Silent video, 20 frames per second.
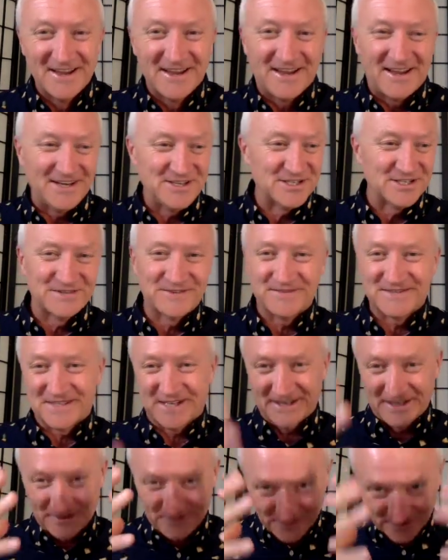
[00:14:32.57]
I just
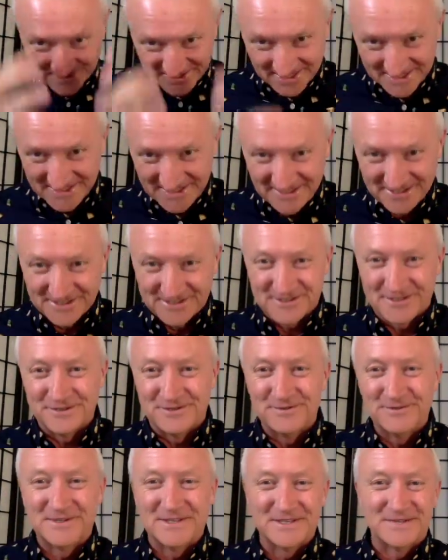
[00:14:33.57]
suddenly felt I needed to
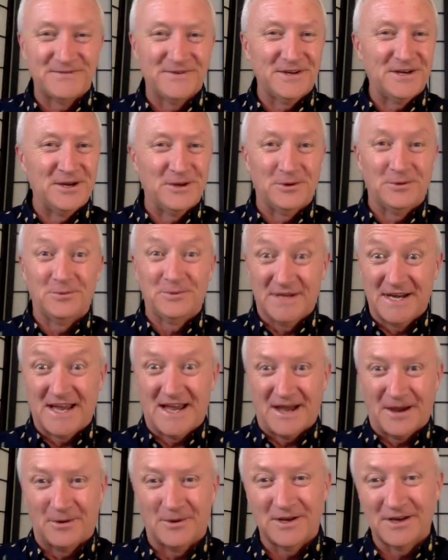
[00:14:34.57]
do this video
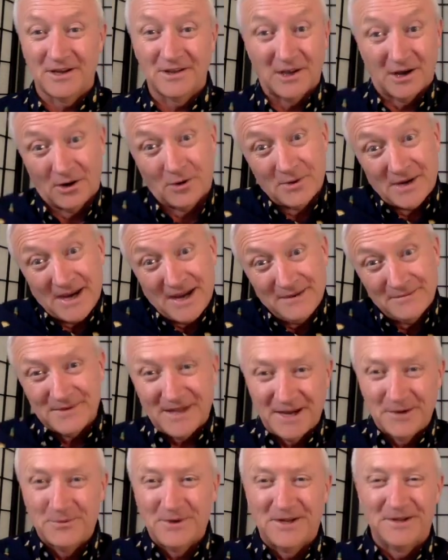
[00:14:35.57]
now, and I thought, okay,
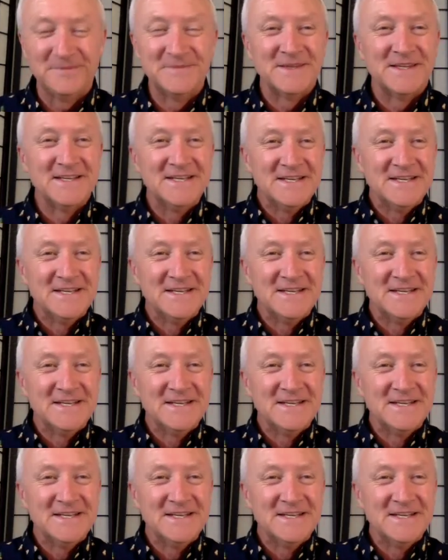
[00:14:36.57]
I will.